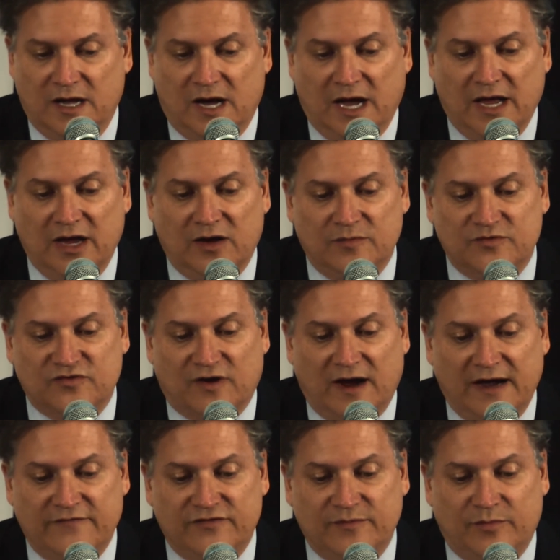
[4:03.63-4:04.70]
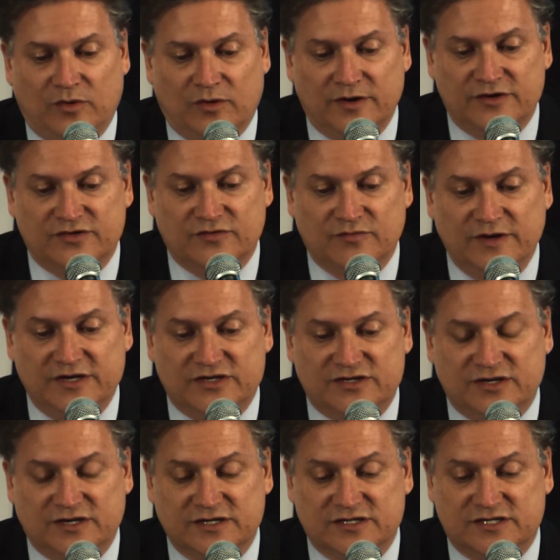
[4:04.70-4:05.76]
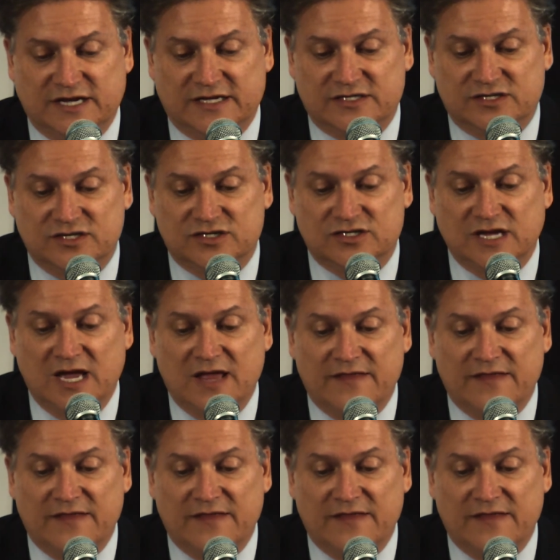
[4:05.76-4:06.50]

I helped drive the board to reach the consensus